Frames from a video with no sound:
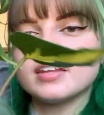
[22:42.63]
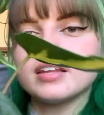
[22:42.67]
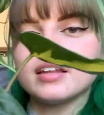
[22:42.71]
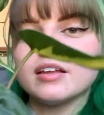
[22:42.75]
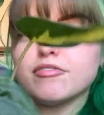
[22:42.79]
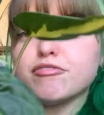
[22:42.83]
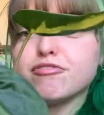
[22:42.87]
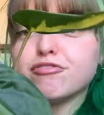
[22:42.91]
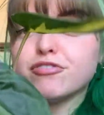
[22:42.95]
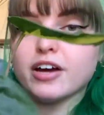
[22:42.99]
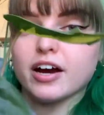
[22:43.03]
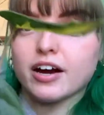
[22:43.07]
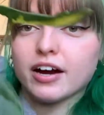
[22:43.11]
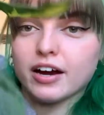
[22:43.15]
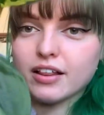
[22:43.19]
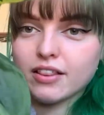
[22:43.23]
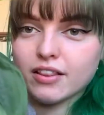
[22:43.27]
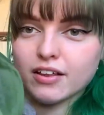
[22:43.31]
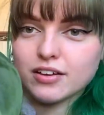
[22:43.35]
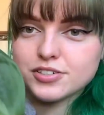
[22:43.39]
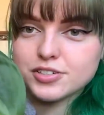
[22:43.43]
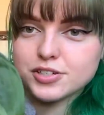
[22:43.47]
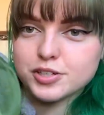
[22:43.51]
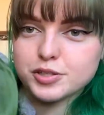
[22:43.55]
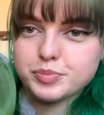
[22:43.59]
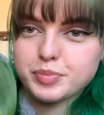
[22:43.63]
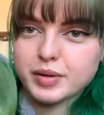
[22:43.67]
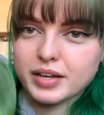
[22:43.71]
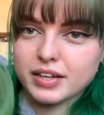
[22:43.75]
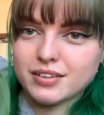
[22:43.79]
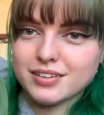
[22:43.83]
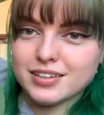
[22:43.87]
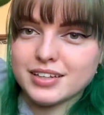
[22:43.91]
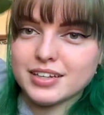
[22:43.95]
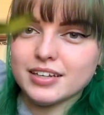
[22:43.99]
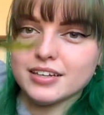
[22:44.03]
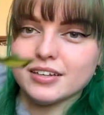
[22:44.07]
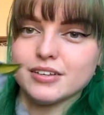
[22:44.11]
Very luscious
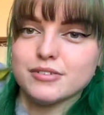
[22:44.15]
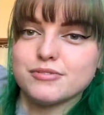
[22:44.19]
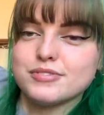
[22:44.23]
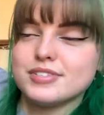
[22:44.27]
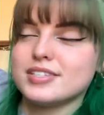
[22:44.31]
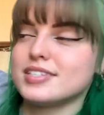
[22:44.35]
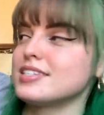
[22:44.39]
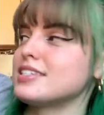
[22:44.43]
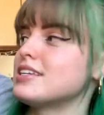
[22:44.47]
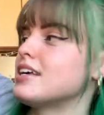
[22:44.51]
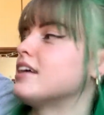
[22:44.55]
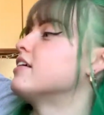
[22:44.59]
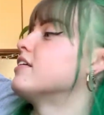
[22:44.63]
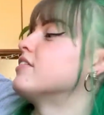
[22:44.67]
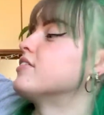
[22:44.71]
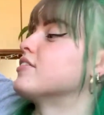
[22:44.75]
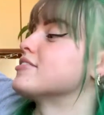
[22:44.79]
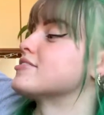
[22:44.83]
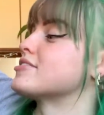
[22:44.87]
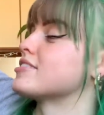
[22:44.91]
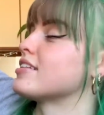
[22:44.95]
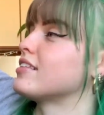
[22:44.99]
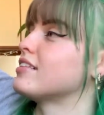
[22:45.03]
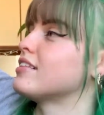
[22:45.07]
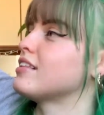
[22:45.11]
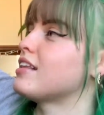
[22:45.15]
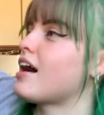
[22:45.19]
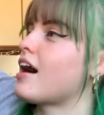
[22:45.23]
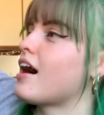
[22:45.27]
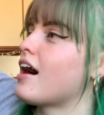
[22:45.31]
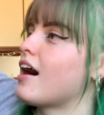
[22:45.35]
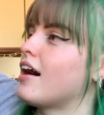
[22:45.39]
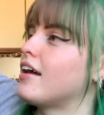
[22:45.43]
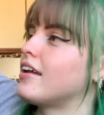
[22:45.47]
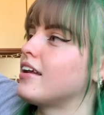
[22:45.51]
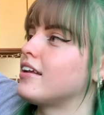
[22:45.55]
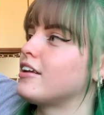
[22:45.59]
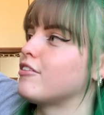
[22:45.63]
big leaves. There's a
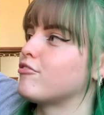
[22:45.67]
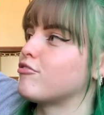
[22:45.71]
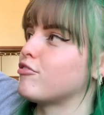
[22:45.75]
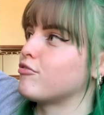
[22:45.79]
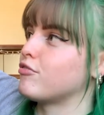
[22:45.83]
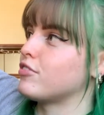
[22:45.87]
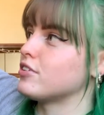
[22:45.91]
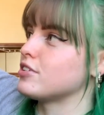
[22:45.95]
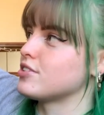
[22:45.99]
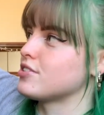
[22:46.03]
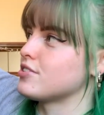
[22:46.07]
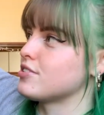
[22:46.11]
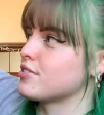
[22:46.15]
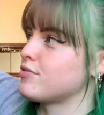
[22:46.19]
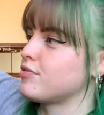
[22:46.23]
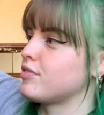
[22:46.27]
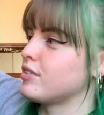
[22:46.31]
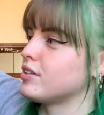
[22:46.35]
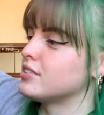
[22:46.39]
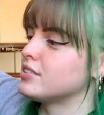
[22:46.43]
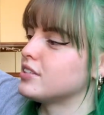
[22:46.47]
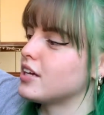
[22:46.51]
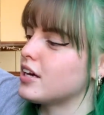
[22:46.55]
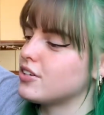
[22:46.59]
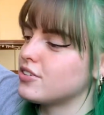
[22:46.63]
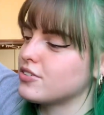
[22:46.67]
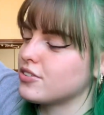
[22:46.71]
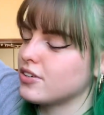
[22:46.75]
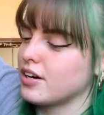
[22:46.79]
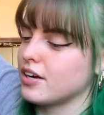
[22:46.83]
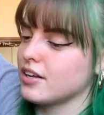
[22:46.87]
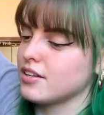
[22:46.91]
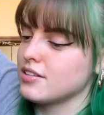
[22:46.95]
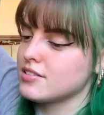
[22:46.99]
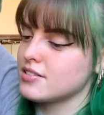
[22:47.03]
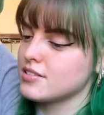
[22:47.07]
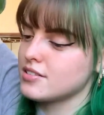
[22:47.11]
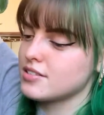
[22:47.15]
lot of different versions of
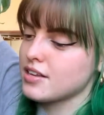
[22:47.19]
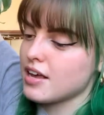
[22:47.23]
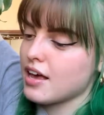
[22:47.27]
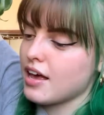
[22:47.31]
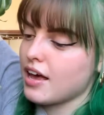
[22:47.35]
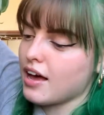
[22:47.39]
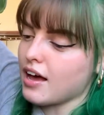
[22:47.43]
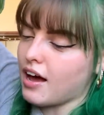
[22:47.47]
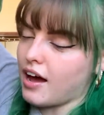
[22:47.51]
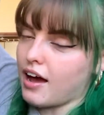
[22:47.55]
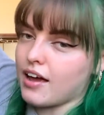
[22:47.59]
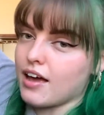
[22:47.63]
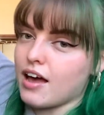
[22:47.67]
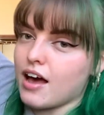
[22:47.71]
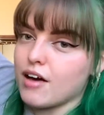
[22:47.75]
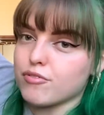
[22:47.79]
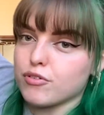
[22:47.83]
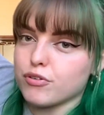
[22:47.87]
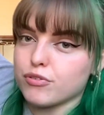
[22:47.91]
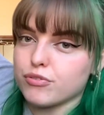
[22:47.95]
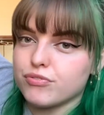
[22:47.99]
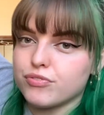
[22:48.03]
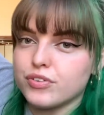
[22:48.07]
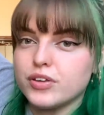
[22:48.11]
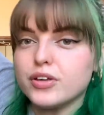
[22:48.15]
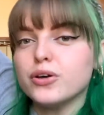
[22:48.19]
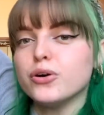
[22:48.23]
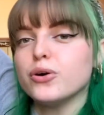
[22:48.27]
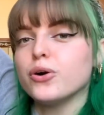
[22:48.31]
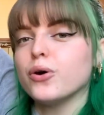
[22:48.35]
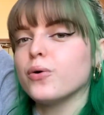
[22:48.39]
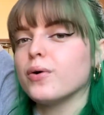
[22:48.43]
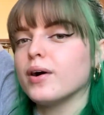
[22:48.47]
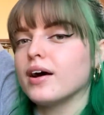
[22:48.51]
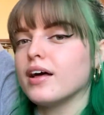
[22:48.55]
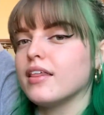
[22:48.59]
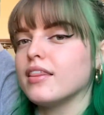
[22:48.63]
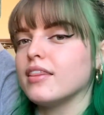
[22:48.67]
philodendrons. I have a
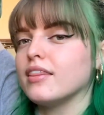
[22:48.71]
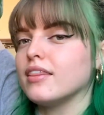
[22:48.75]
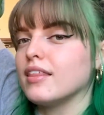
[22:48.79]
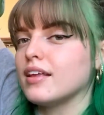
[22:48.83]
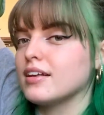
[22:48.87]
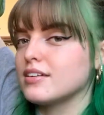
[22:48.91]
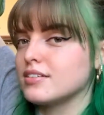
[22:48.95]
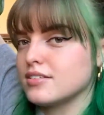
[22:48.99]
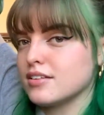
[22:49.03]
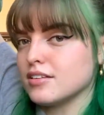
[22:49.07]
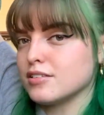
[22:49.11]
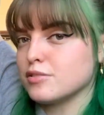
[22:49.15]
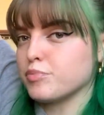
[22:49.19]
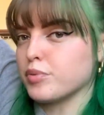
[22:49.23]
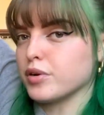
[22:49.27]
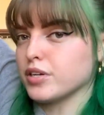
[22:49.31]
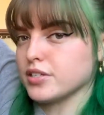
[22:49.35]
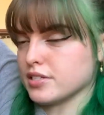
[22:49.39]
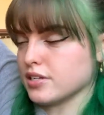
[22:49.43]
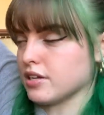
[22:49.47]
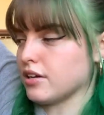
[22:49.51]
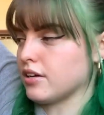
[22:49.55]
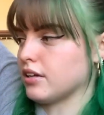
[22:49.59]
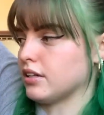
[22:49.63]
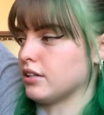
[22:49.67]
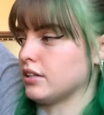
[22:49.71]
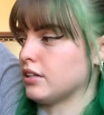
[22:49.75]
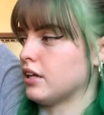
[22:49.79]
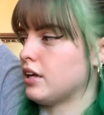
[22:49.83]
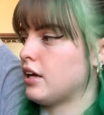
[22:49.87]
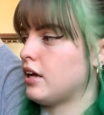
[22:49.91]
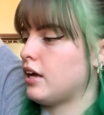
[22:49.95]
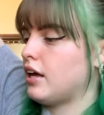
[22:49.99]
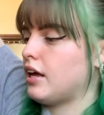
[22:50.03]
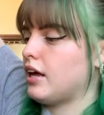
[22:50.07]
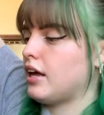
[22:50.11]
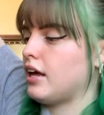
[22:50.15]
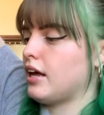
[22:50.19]
few. This is Brazil.
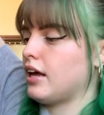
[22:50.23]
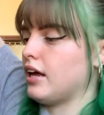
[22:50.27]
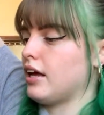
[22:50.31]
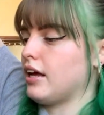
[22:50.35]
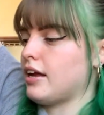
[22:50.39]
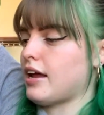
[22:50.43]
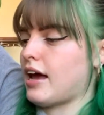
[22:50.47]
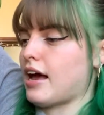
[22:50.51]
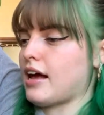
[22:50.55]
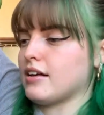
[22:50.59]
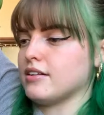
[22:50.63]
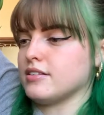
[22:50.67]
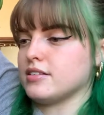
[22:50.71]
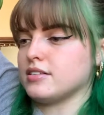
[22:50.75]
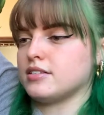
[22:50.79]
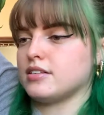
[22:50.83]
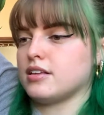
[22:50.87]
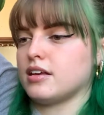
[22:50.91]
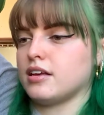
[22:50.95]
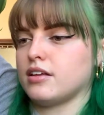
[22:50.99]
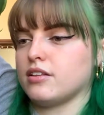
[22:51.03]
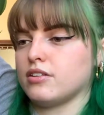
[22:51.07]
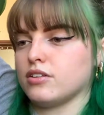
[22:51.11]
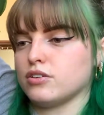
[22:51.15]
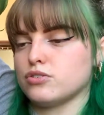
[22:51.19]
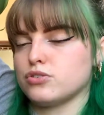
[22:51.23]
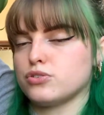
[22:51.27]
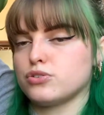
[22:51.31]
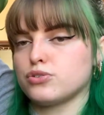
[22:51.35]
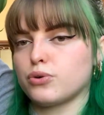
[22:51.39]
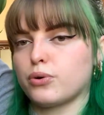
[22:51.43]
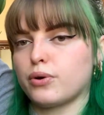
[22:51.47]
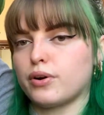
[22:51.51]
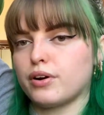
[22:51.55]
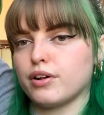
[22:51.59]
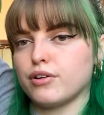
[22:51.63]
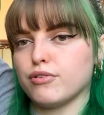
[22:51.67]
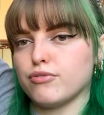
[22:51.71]
It has the
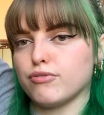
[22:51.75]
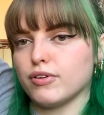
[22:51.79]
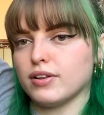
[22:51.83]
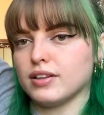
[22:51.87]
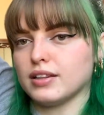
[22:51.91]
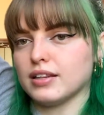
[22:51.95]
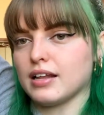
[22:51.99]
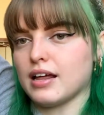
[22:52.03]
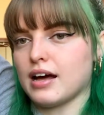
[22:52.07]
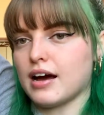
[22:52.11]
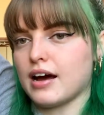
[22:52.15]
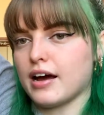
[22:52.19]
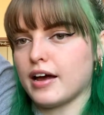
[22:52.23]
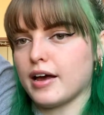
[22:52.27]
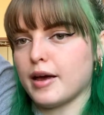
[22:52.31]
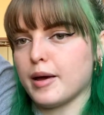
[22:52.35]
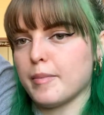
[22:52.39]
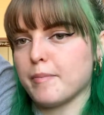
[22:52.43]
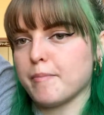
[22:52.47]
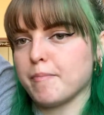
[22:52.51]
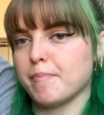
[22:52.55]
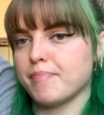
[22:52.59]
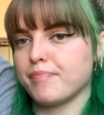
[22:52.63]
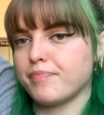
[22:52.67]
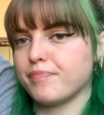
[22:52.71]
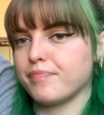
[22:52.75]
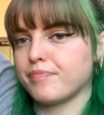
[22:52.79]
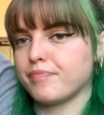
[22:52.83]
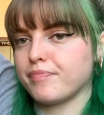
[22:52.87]
sort of lime